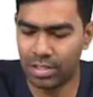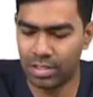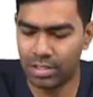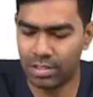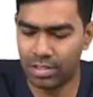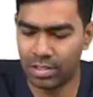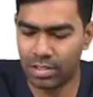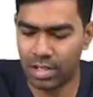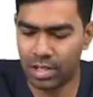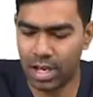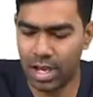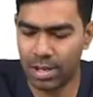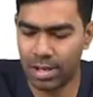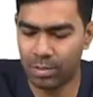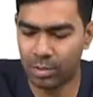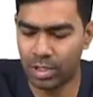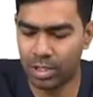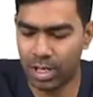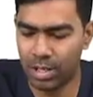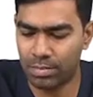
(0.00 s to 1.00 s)
this
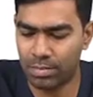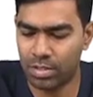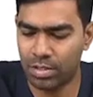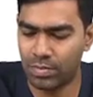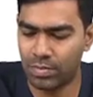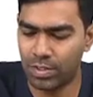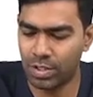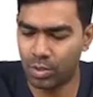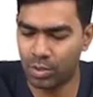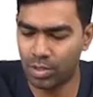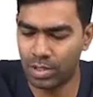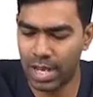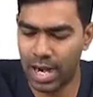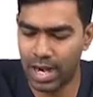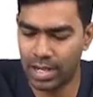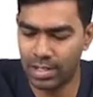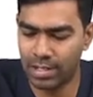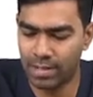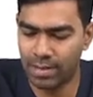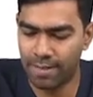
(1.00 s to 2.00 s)
hypothalamus. We know
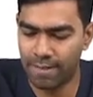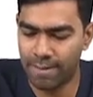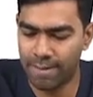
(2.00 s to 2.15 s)
that